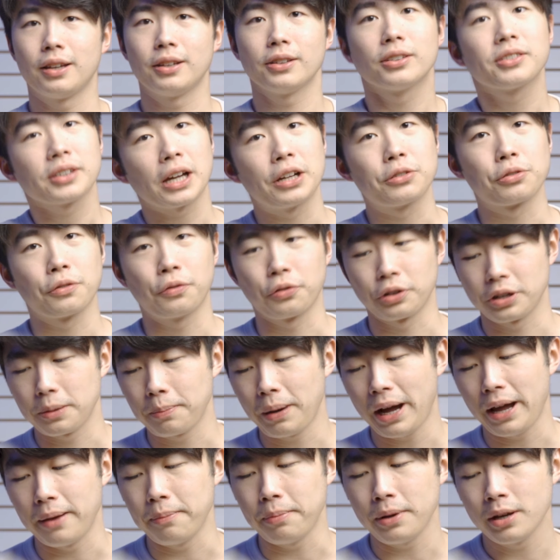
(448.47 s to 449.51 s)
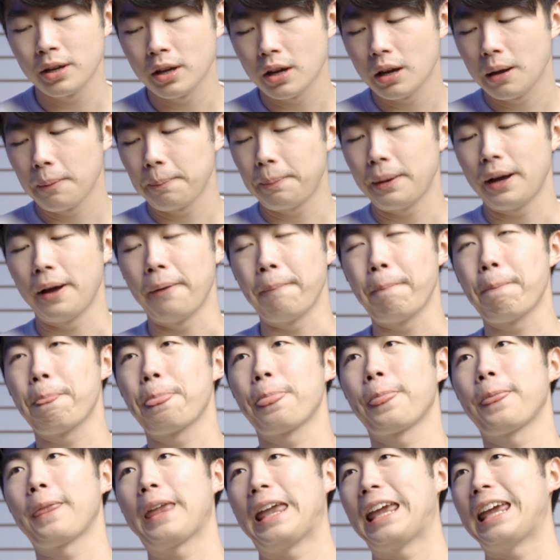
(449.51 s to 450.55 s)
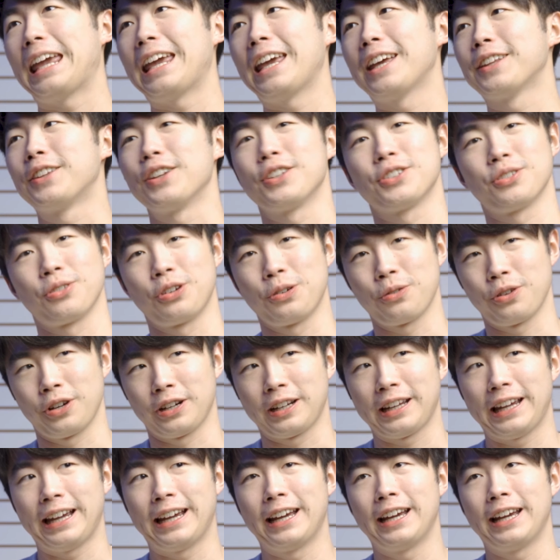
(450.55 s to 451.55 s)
Schedule 40 pipe, but it doesn't work.